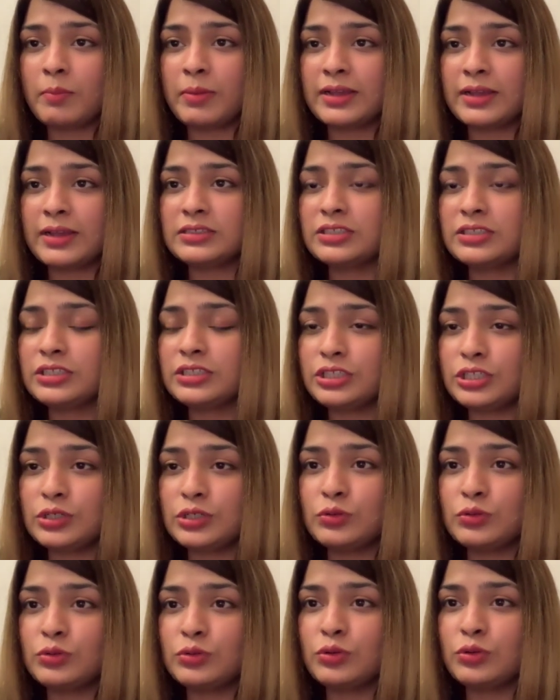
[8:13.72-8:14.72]
but
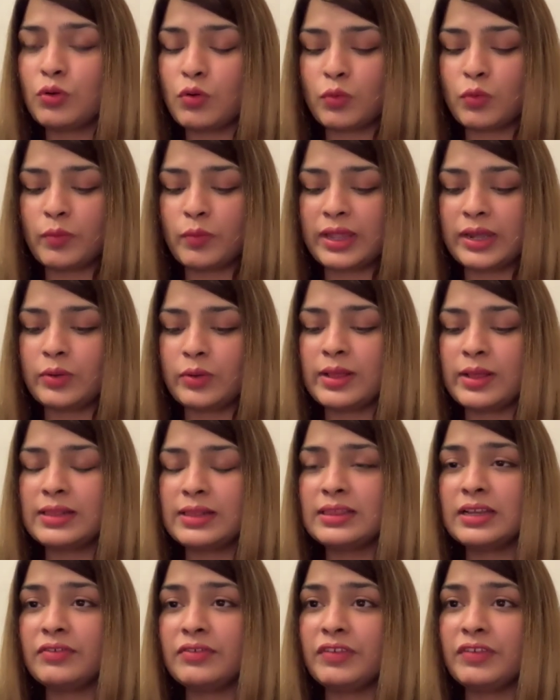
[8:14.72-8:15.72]
you know very well
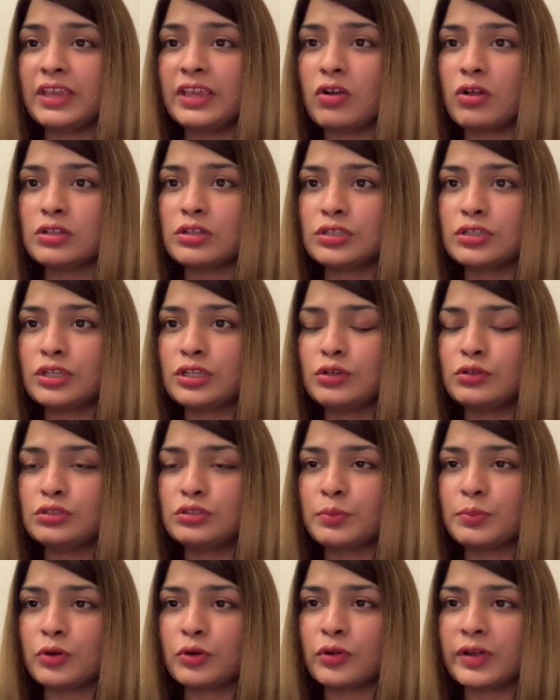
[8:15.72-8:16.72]
that we also
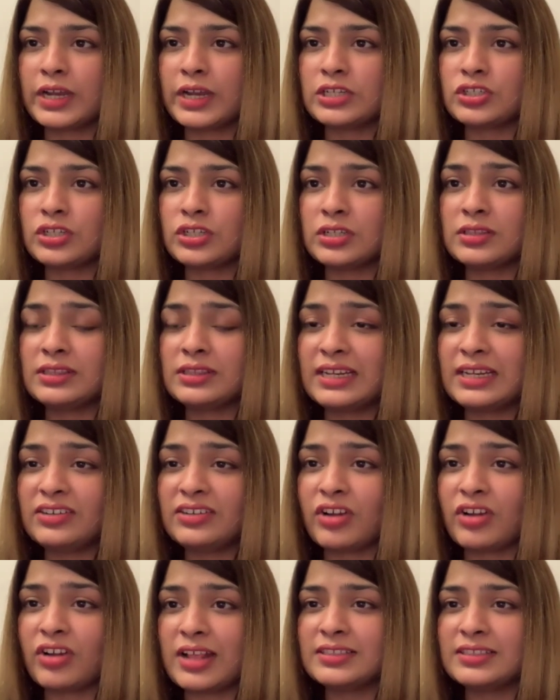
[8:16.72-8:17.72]
use progression
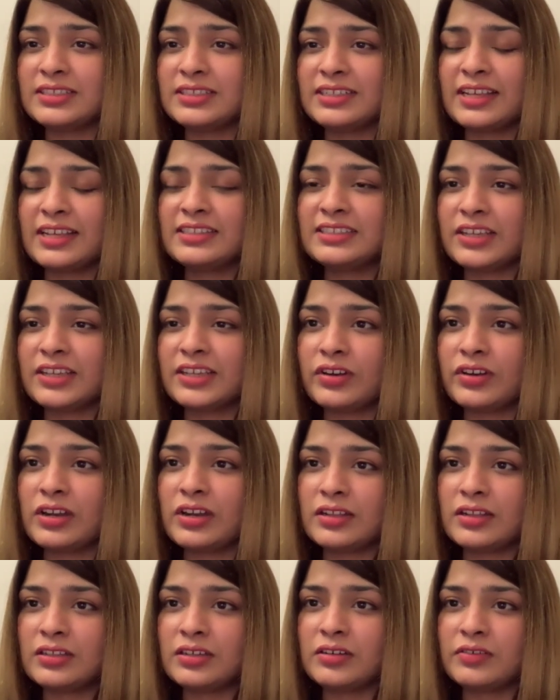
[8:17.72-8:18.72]
then transit and
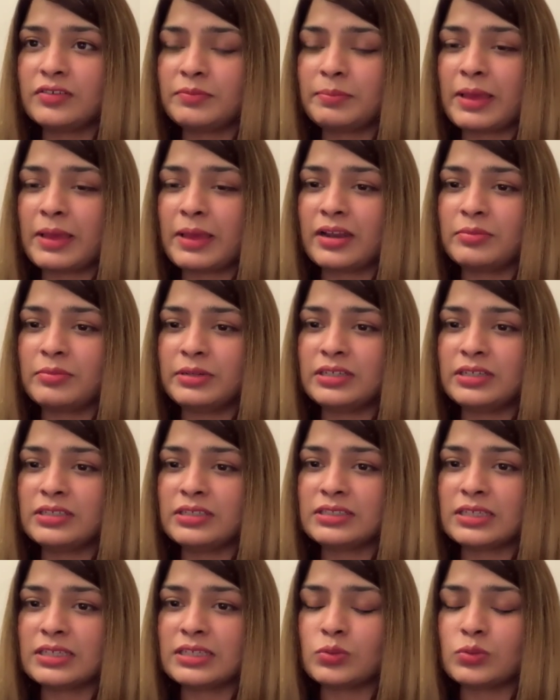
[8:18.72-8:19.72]
several other
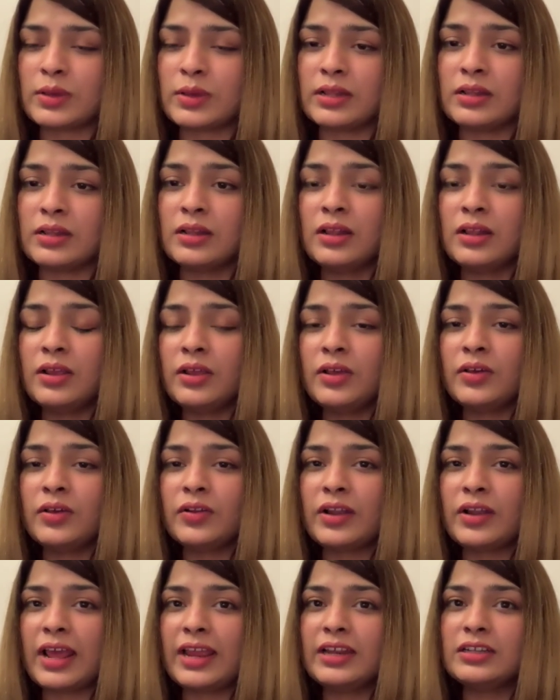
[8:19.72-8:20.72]
parameters as well
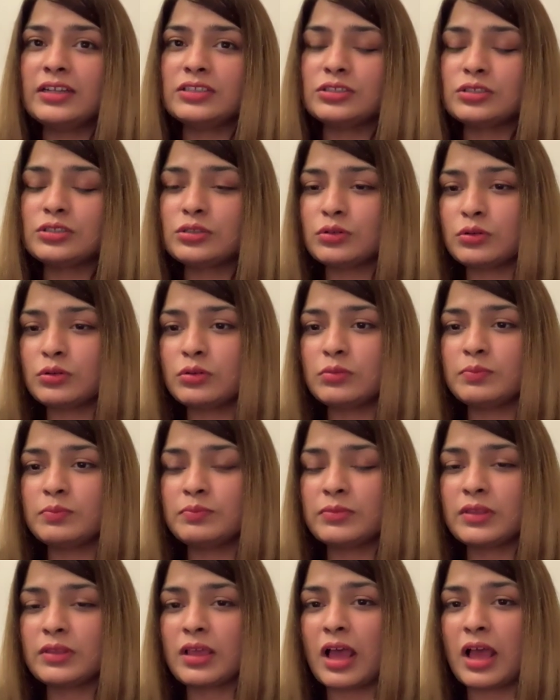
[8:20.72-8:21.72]
right so
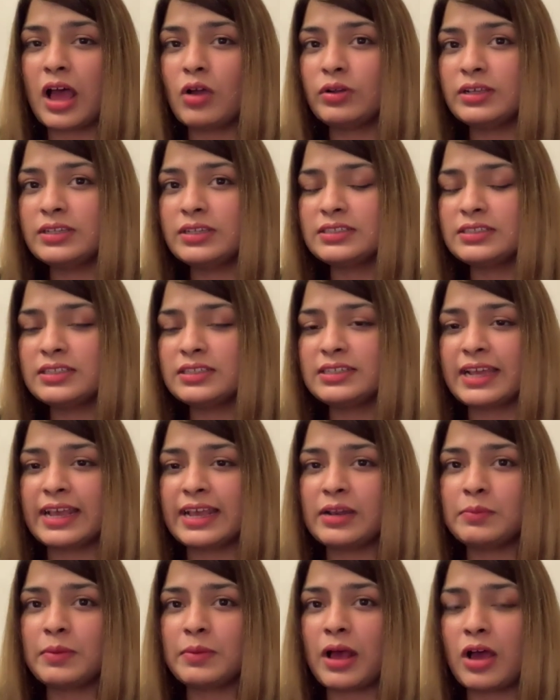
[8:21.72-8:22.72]
how does it
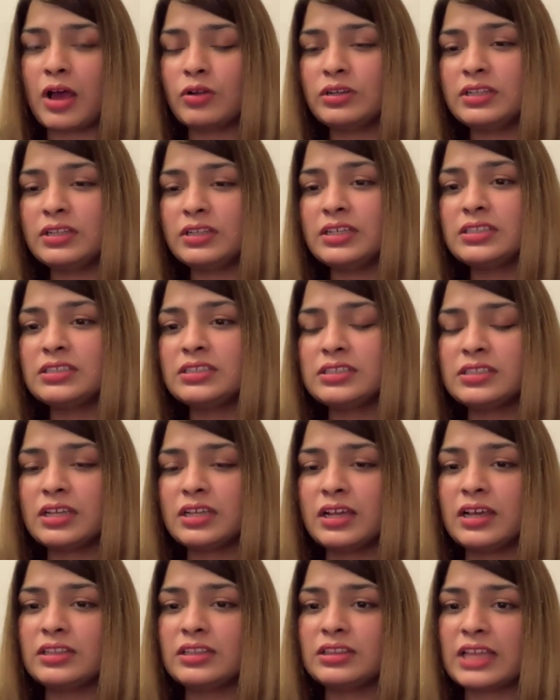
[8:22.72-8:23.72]
help how does
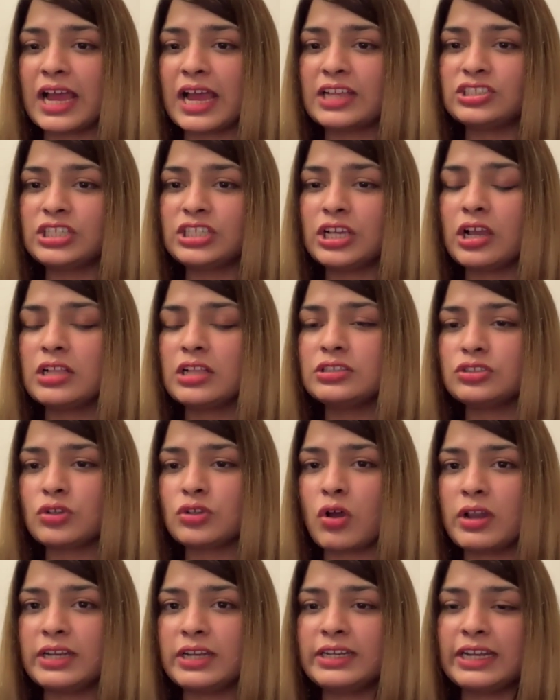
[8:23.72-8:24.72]
uh, tajik
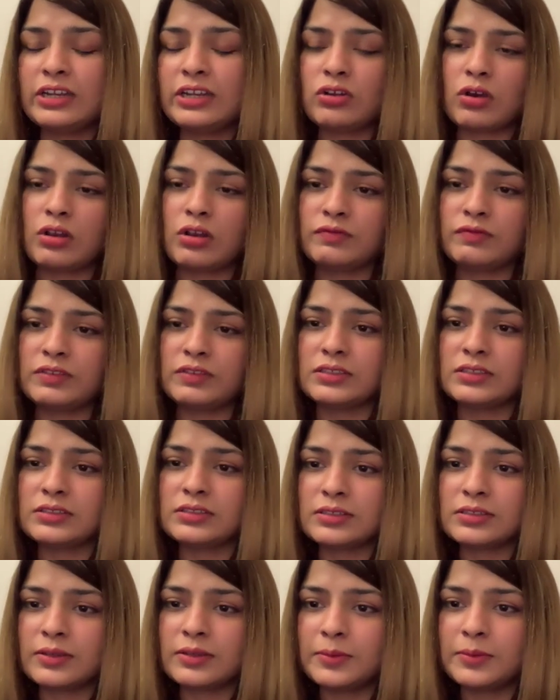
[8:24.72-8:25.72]
consolidate all of this
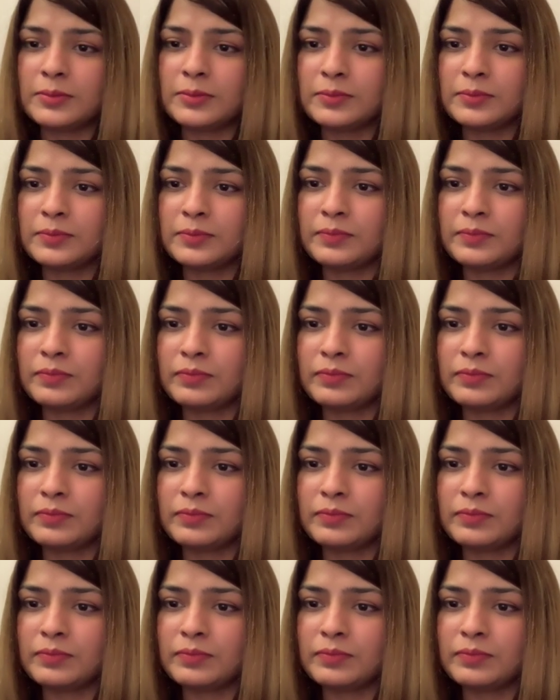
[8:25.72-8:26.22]
yeah